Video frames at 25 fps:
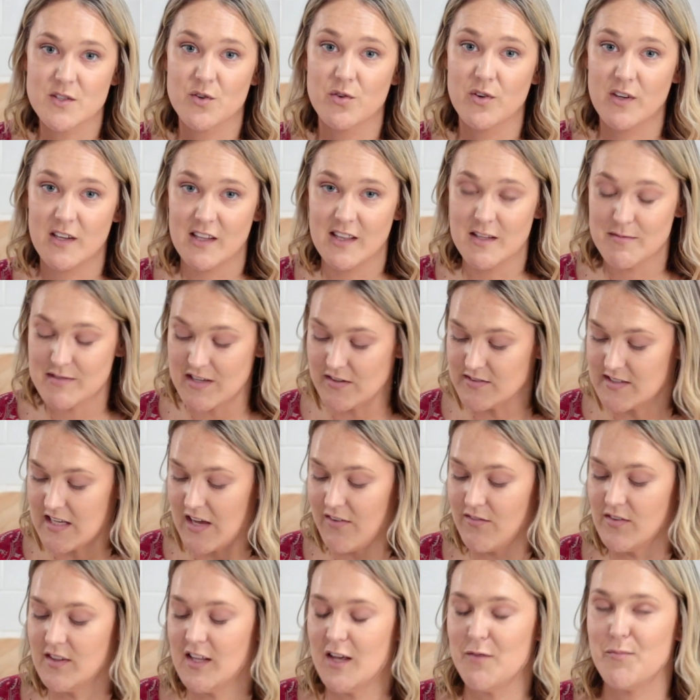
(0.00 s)
cooking themselves
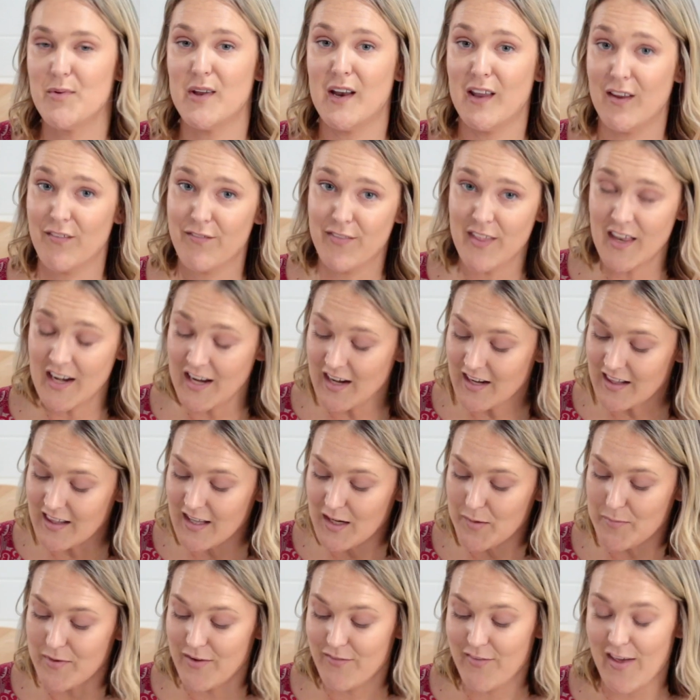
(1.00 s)
evenly, but if they need a
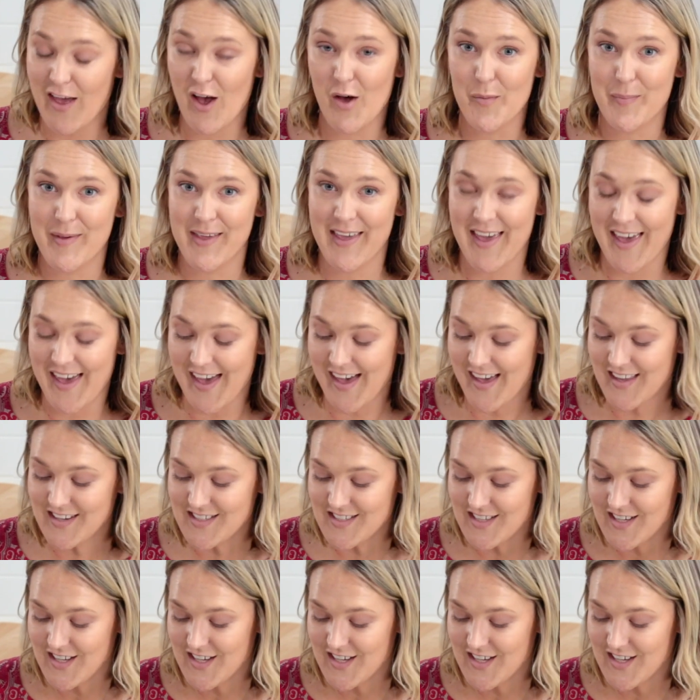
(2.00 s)
little bit of a helping hand,